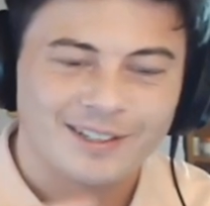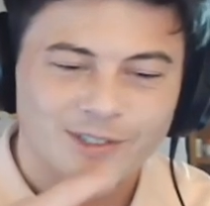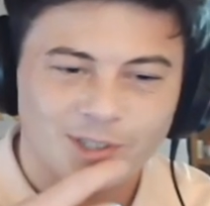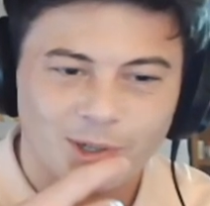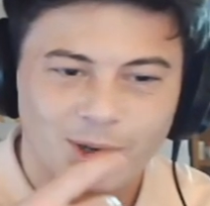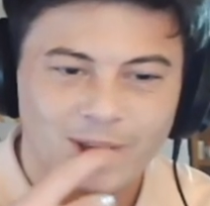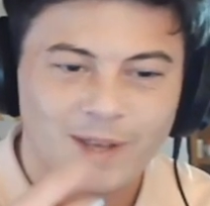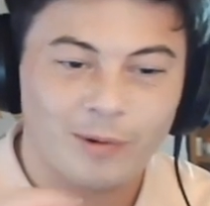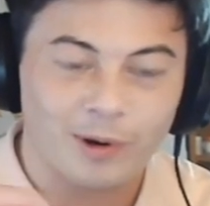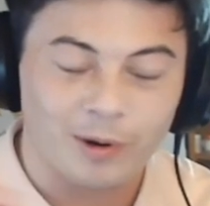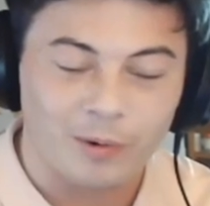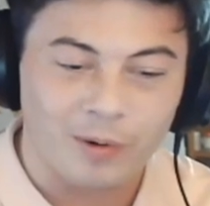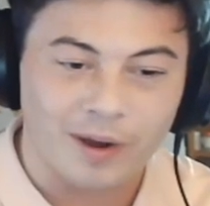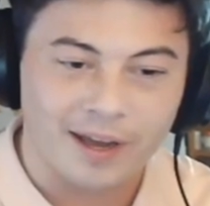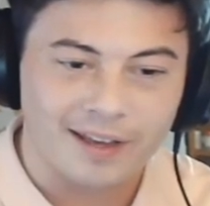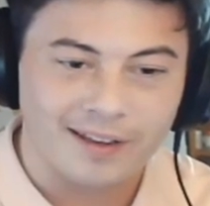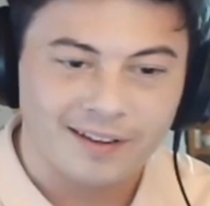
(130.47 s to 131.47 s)
So he went
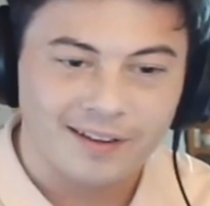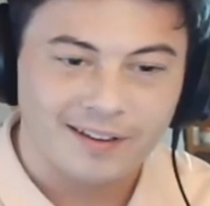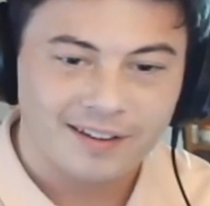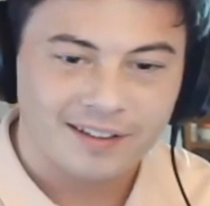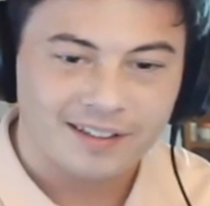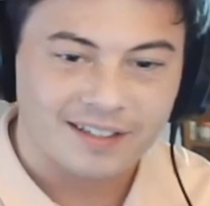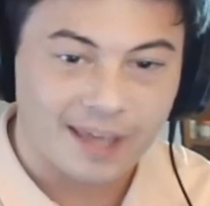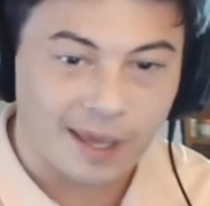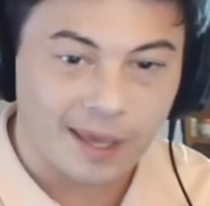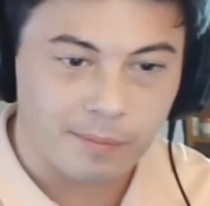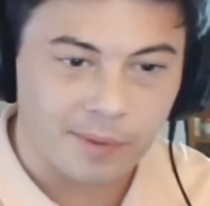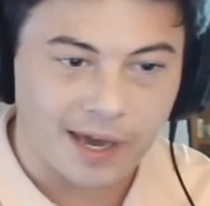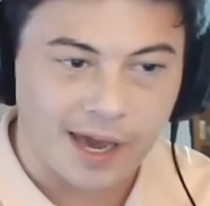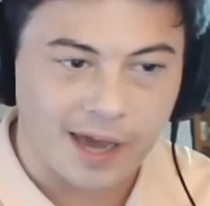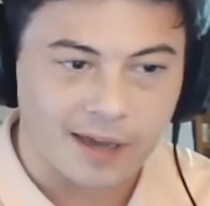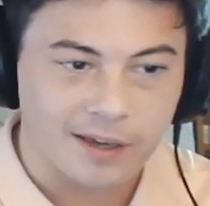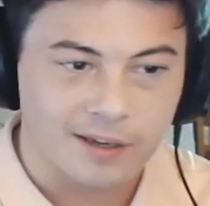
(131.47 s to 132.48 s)
away, came
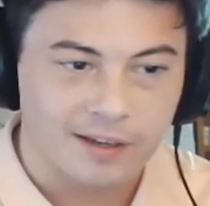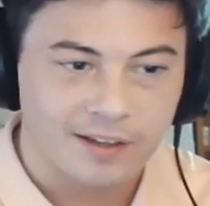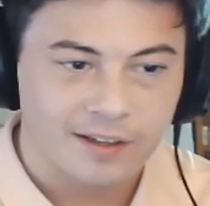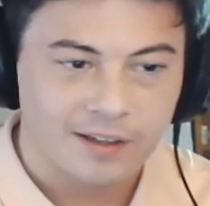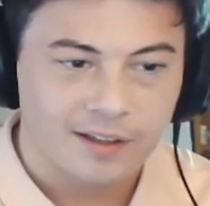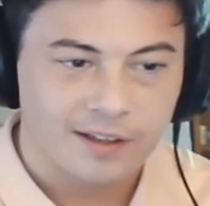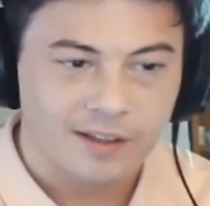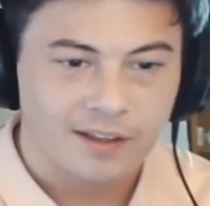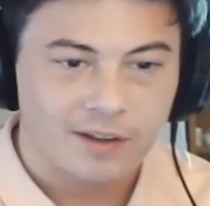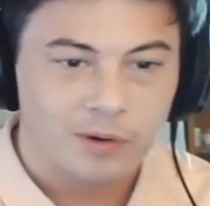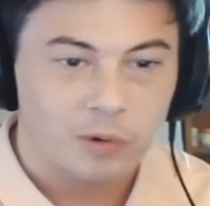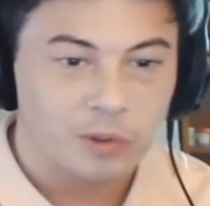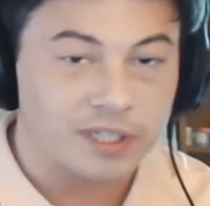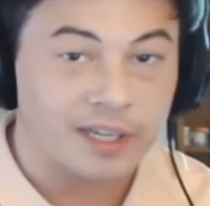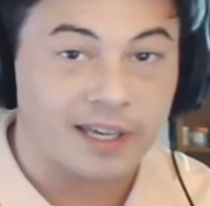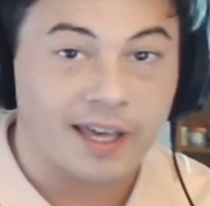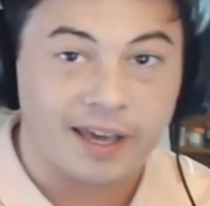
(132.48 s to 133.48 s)
back,
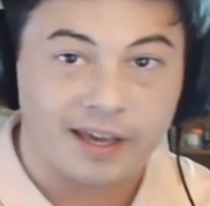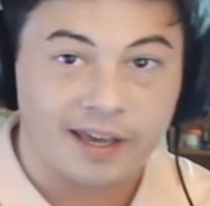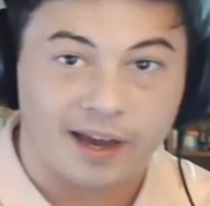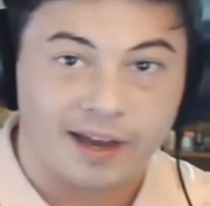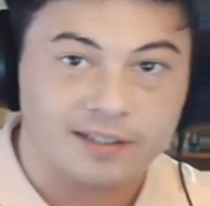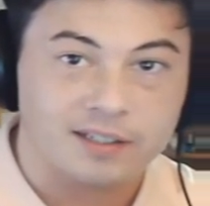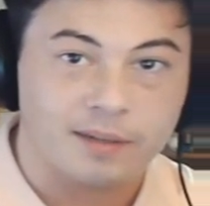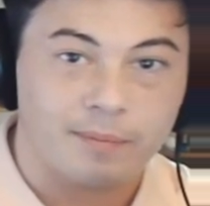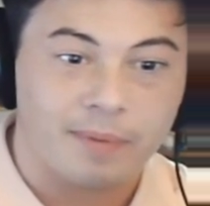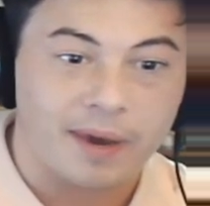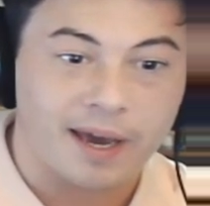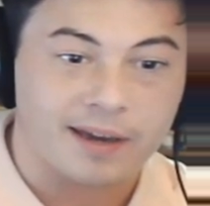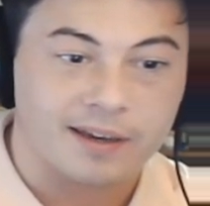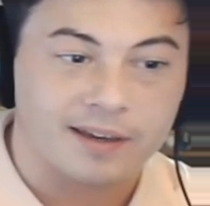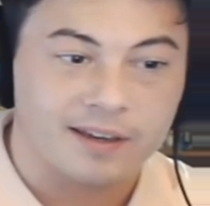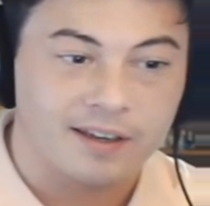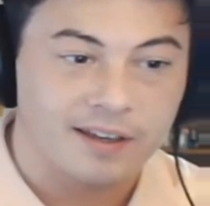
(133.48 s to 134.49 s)
was like, hey guys, I'm
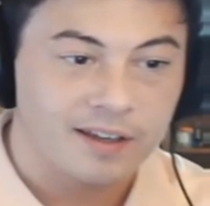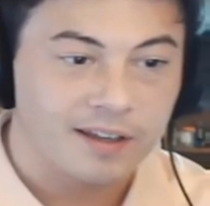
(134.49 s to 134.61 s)
back.